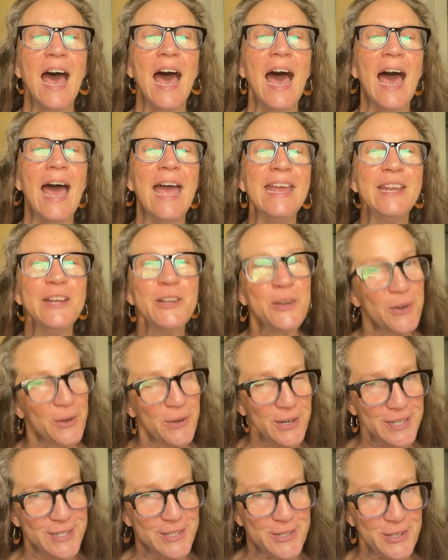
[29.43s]
I
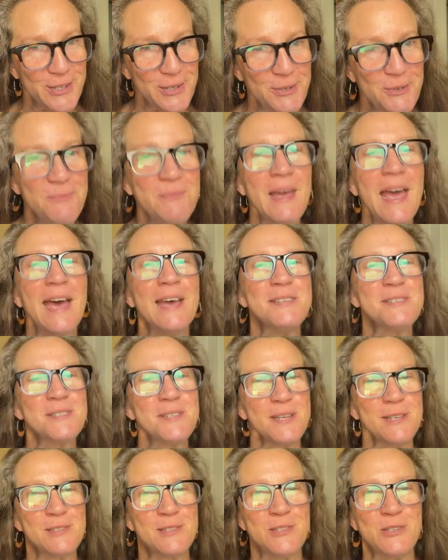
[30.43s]
encourage you, as
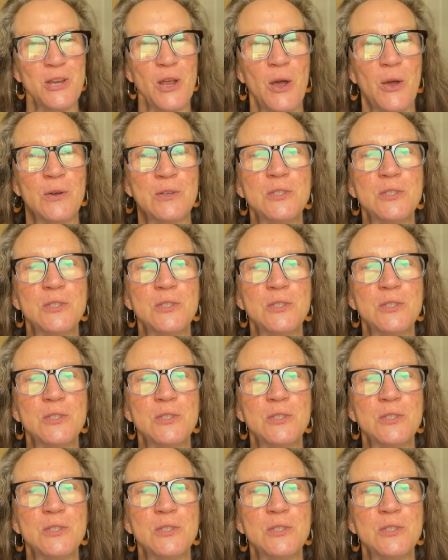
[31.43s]
does Jo,